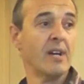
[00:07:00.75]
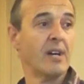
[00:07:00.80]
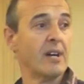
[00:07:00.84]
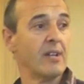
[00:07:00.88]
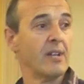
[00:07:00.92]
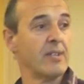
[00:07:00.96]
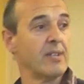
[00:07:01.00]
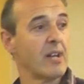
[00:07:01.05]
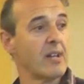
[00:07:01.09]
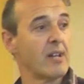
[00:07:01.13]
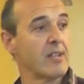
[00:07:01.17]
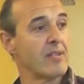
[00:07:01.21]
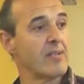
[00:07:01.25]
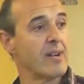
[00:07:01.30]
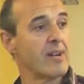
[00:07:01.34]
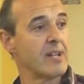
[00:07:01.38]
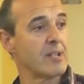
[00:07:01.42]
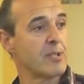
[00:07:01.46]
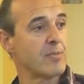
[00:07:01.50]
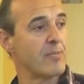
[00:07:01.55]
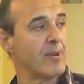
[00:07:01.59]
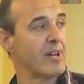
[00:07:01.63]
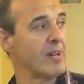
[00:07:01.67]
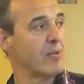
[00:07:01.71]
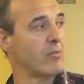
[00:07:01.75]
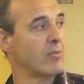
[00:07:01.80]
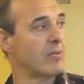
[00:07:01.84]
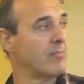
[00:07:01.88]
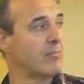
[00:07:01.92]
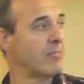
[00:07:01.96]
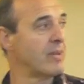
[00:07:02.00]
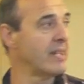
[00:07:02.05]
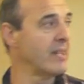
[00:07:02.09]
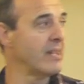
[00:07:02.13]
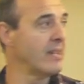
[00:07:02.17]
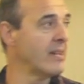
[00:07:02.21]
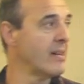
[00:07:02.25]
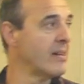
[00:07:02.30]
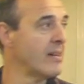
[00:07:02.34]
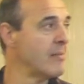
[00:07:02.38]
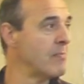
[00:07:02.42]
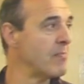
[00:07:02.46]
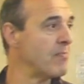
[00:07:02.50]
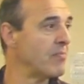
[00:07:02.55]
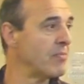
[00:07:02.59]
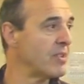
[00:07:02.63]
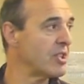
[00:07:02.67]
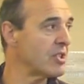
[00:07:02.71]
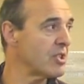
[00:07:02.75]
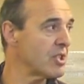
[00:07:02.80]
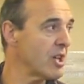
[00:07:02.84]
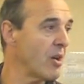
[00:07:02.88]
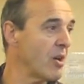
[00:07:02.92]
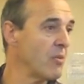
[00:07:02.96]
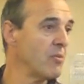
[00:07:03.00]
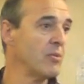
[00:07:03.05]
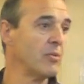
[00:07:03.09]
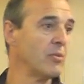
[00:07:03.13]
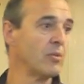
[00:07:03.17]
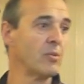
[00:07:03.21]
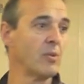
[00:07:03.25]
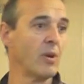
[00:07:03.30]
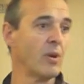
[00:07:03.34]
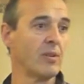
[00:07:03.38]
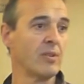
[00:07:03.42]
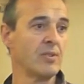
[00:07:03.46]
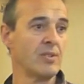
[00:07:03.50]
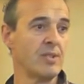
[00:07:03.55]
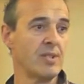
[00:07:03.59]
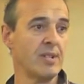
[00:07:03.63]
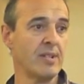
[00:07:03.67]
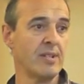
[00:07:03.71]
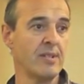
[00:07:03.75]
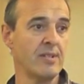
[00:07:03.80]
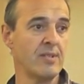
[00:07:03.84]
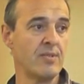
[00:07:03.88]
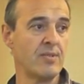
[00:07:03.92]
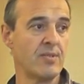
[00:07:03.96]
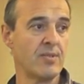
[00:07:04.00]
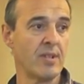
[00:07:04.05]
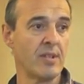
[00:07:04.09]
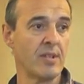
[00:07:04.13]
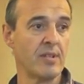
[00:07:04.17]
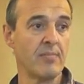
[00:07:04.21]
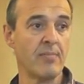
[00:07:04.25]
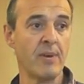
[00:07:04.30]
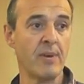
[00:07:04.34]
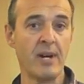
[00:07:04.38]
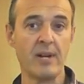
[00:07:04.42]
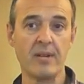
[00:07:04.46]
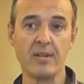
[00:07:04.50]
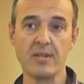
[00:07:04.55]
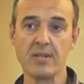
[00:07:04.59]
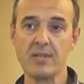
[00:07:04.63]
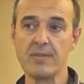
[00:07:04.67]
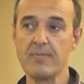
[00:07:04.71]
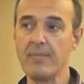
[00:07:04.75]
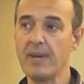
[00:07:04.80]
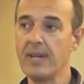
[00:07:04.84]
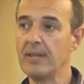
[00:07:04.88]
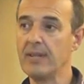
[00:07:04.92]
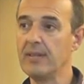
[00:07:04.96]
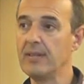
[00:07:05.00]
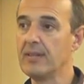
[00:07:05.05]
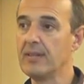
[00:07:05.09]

And the other aspect will be the tonal qualities that the marks make.